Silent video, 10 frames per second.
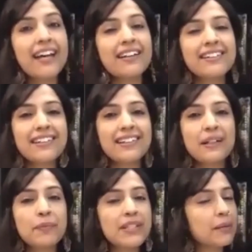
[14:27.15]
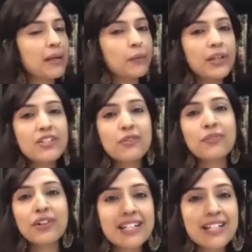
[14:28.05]
and these are my words
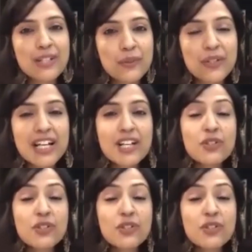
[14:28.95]
of gratitude,